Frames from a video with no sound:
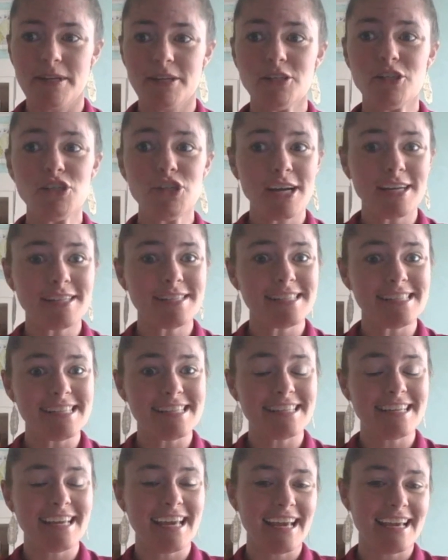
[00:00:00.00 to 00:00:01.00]
Just
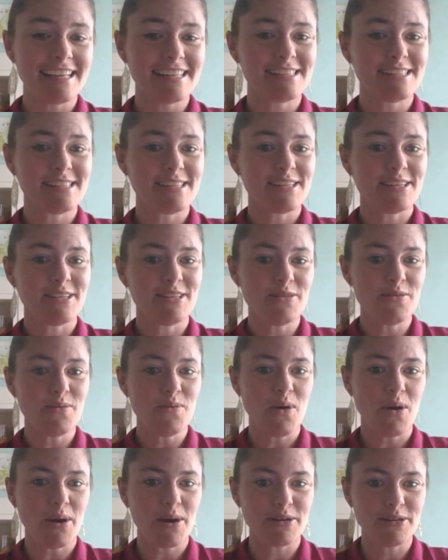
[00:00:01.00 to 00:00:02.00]
in case
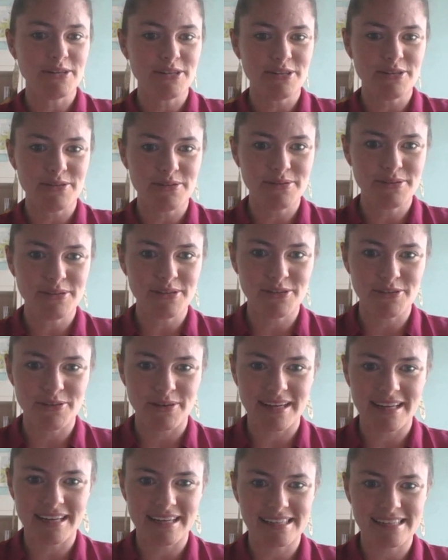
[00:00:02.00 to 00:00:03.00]
you are new to
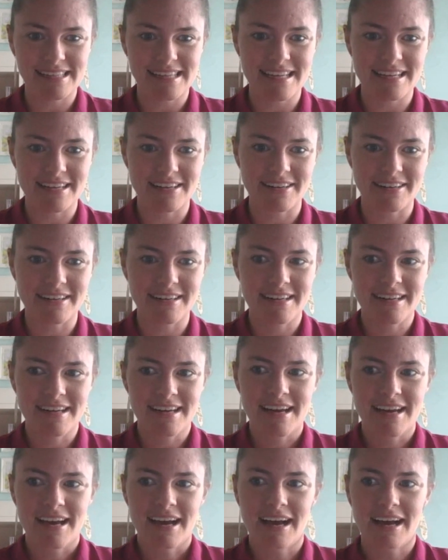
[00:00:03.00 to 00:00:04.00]
joining us here,
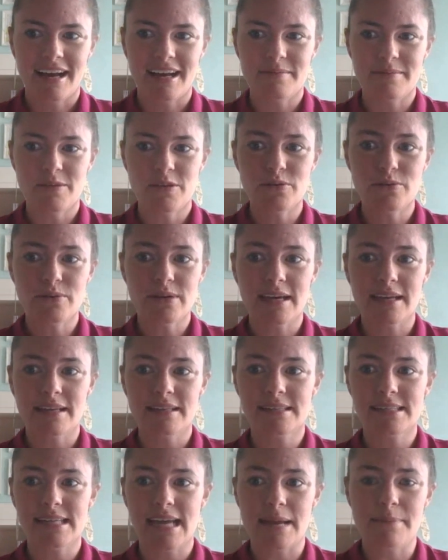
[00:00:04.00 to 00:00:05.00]
you
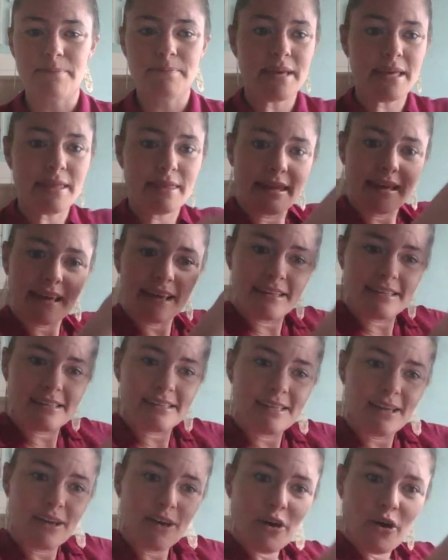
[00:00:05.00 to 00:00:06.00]
can type me things
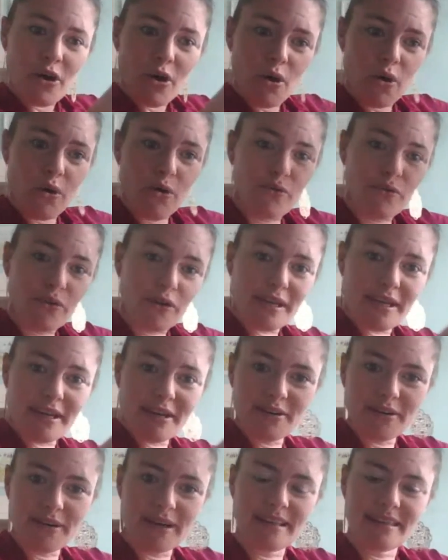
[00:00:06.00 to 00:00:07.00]
over
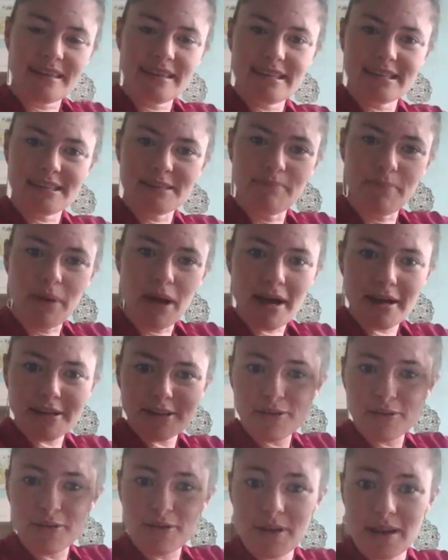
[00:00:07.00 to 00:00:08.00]
here in this
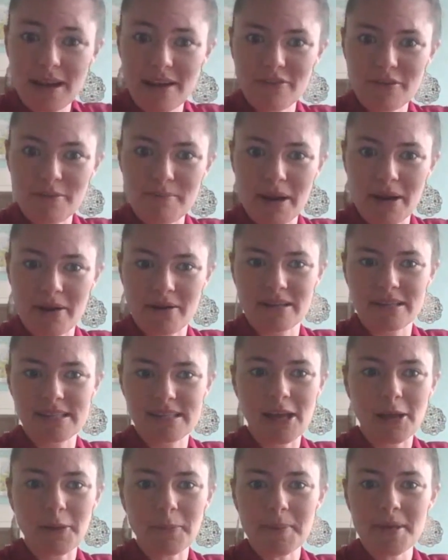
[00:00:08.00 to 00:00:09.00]
box, or you can have your parents
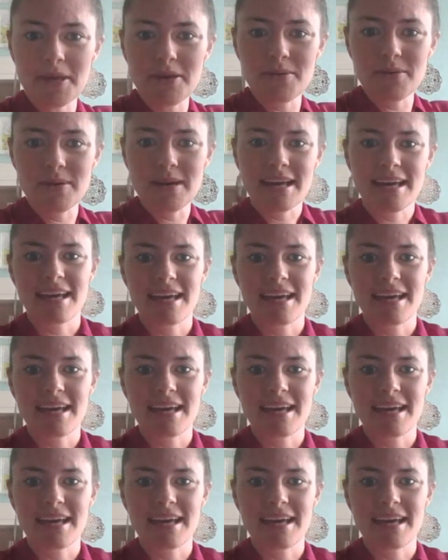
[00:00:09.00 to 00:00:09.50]
help you,